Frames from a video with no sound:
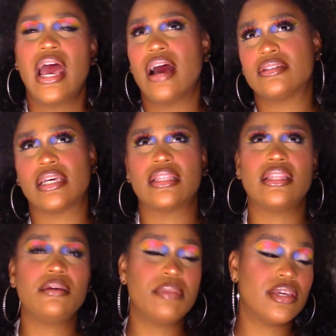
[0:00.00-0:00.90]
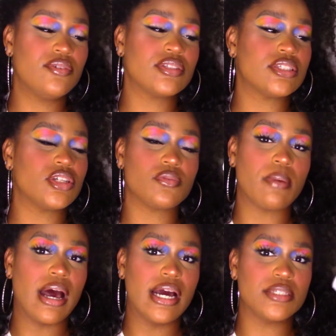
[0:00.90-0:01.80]
I was like, well, let me use this just for
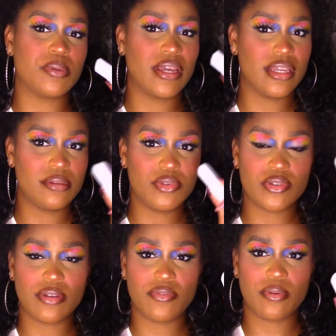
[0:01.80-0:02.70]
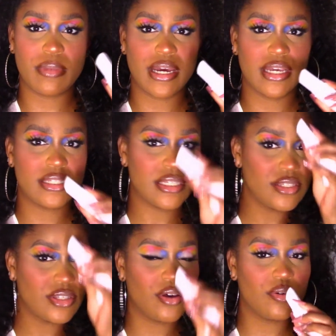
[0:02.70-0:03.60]
my eyes, but I end up using it for my
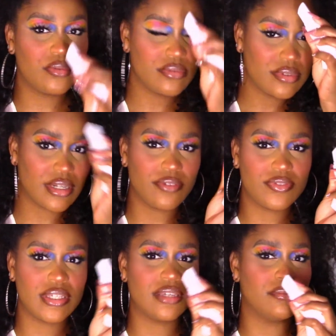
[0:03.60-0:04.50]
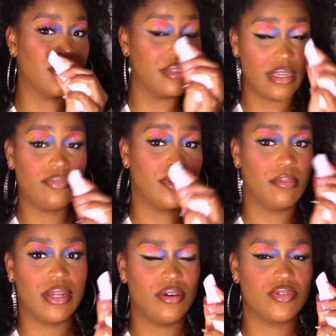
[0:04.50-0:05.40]
T-zone, definitely, definitely on
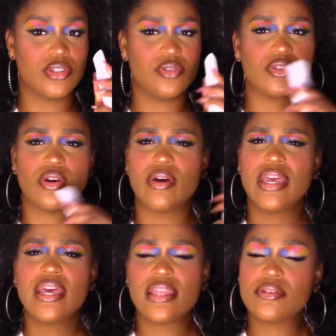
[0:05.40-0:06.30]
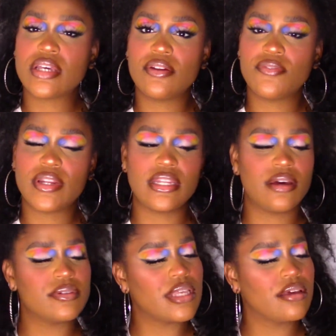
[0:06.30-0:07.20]
my nose too. So that was kind of funny. That I
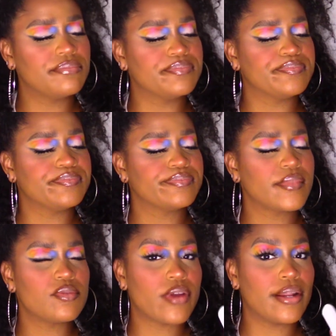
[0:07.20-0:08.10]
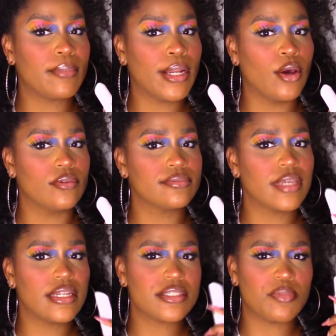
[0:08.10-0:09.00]
was like, hmm, you try it on my nose
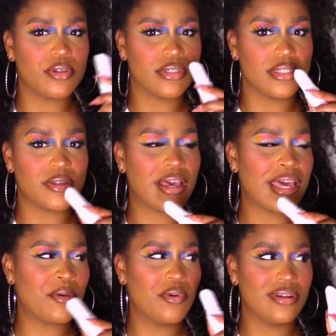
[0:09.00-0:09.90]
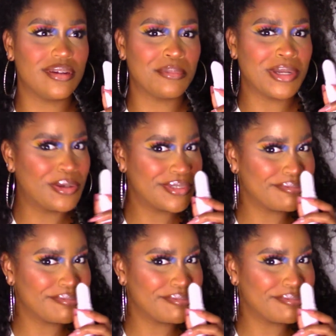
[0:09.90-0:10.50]
and it smells good. So I kind of want it near my nose.